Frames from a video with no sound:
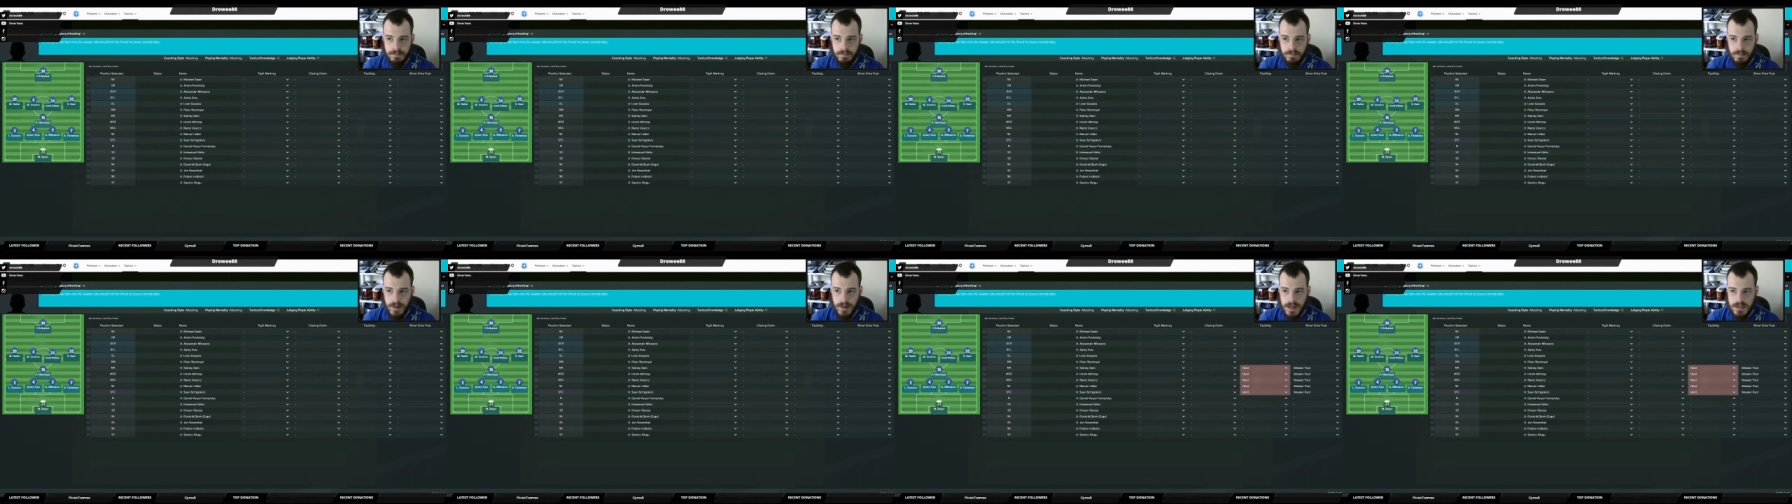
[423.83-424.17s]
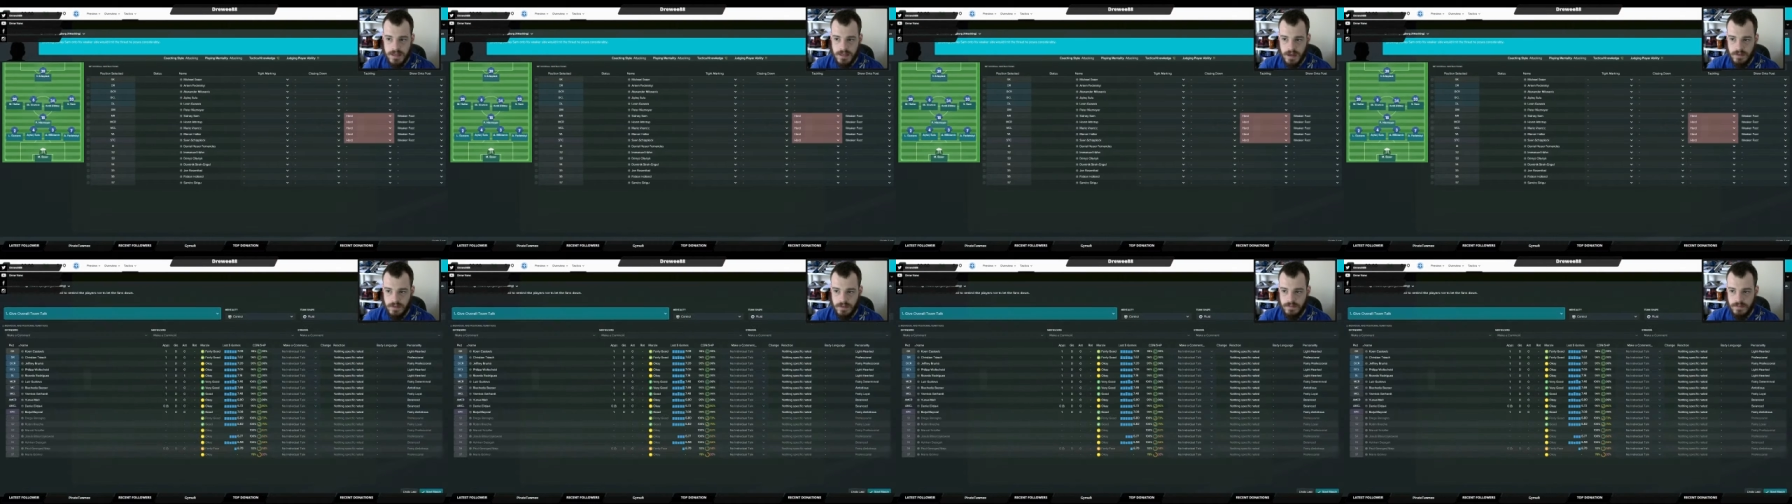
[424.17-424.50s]
players
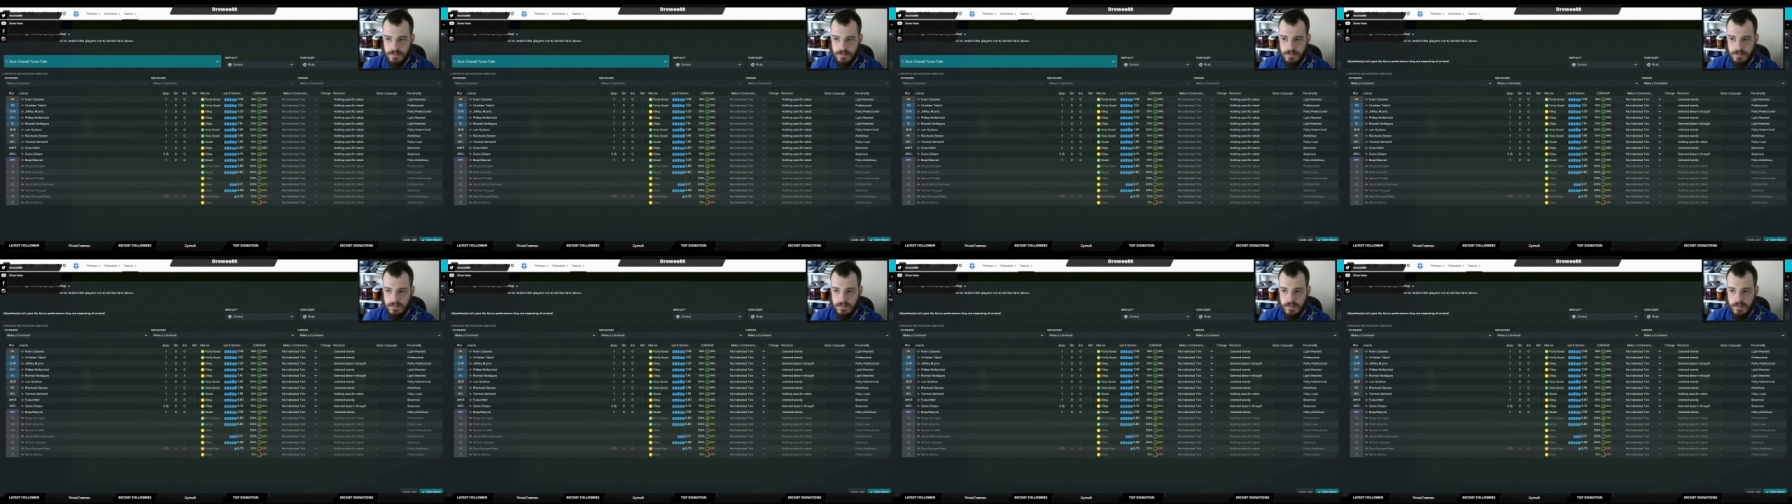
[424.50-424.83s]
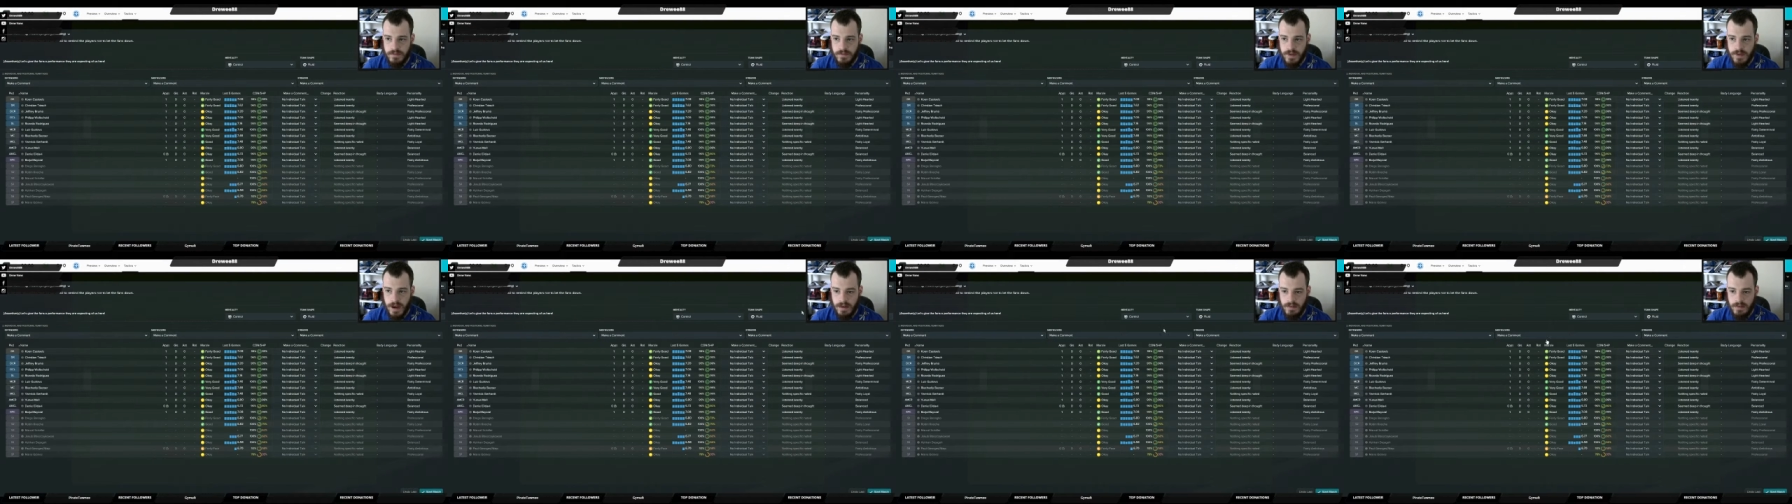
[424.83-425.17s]
aren't
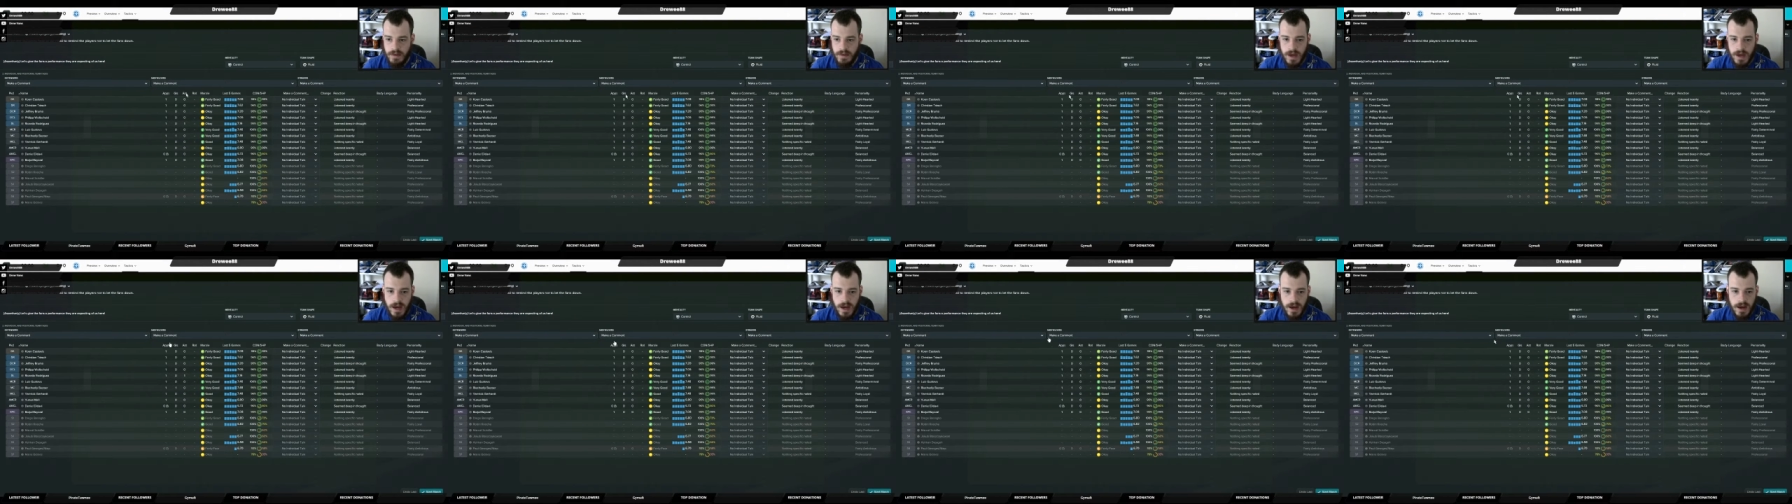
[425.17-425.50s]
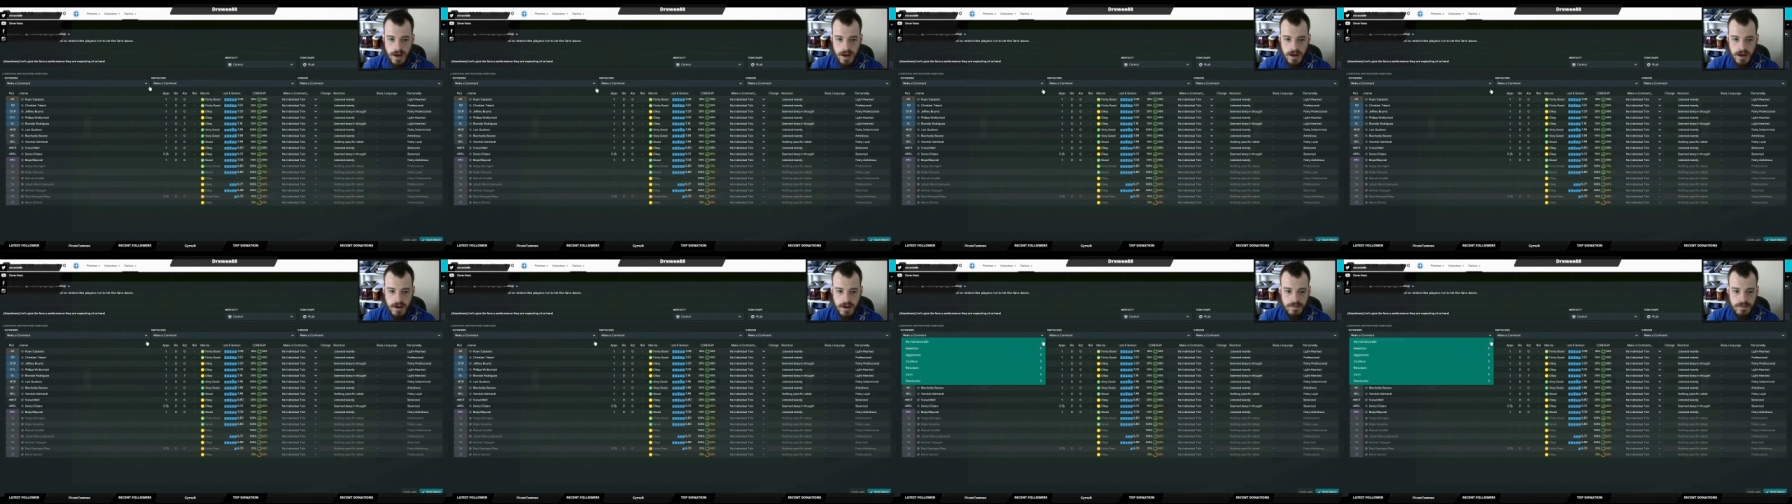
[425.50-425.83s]
haven't uh,